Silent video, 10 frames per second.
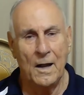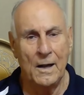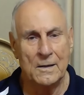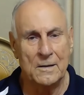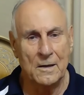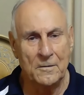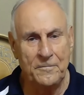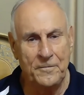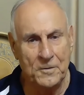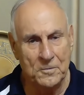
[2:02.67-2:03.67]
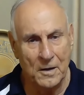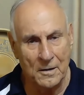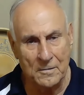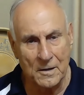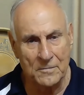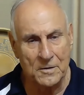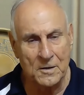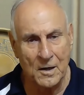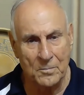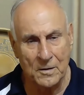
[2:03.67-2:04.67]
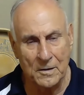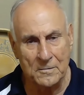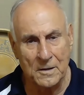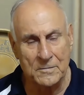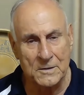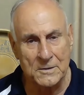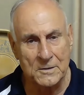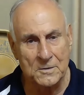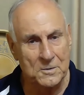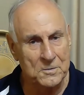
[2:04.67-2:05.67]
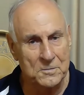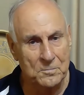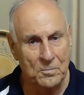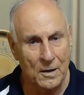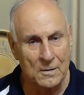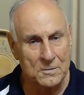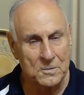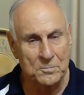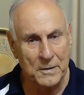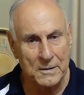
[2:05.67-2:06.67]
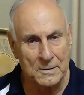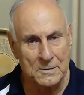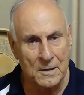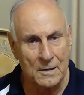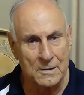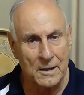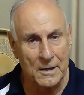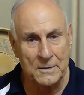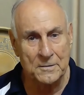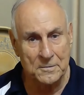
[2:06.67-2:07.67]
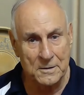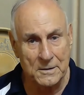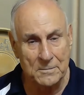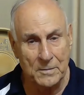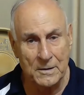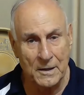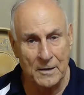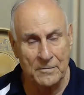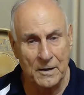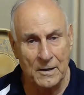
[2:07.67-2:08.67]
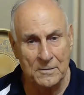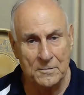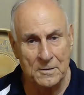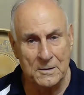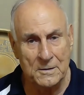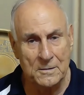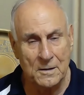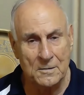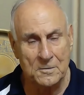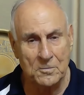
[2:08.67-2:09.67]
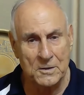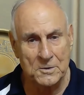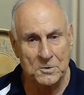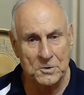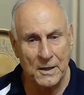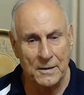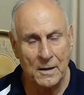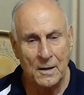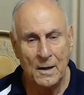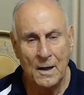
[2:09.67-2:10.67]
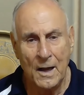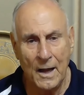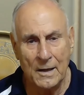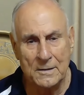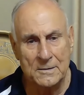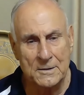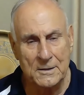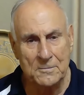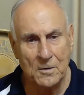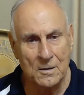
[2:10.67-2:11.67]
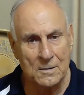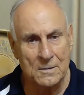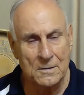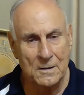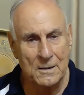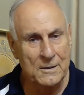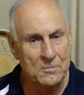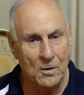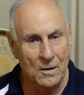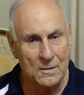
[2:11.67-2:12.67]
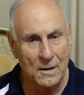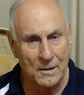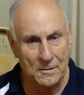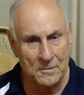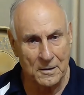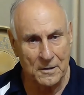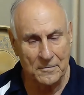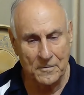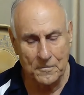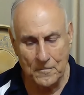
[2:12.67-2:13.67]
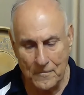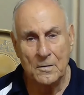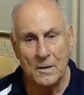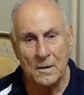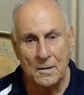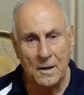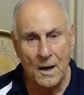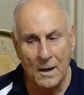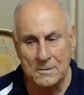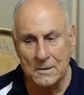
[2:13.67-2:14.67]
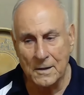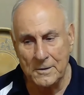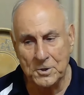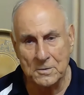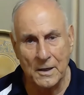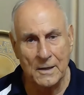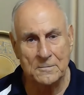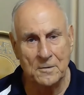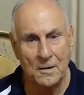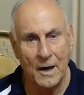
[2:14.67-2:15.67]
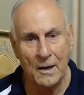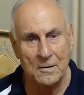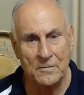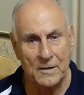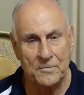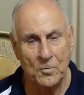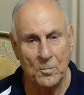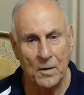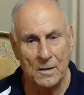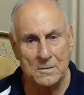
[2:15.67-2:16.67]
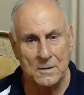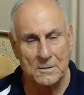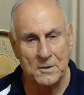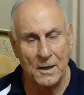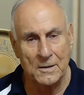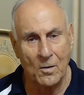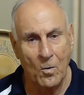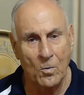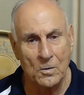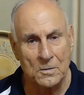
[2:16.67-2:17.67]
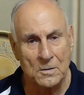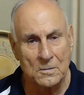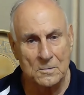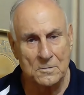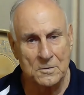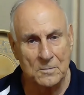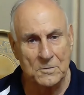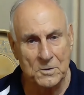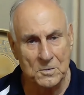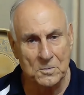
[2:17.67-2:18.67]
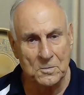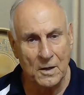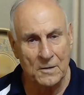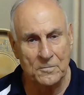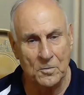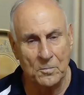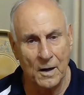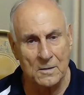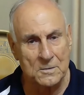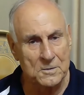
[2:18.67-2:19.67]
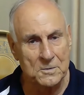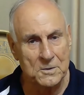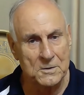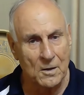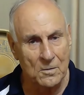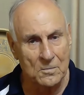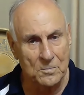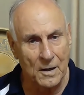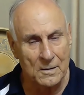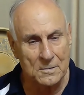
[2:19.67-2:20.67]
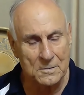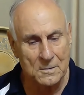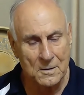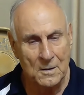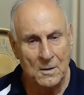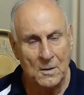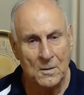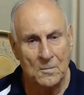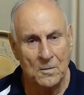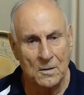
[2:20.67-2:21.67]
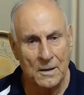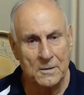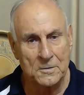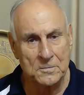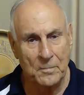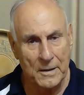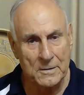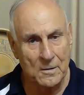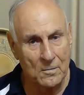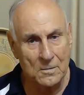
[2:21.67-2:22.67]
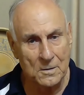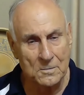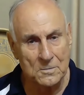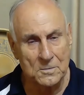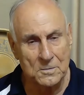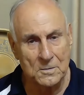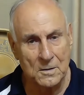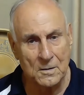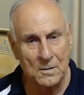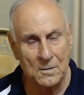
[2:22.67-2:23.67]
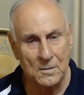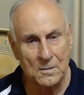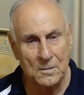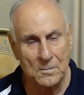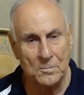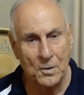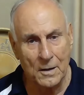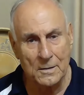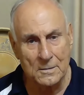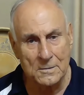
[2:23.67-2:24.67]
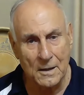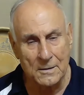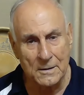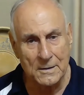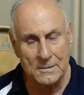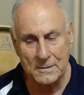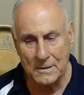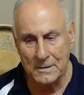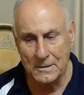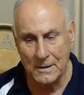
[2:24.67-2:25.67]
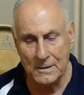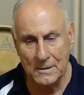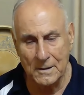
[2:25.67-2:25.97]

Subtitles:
had a few aircraft, a couple of aircraft that still used bridles or pendants, like the A3, big heavy A3 20-engine jet, and the C1E1 aircraft. The Constellation had run out of A4 bridles, and they tried to order some new A4 bridles to use as no-load bridles. Well, Lakehurst made all of those bridles, I guess, and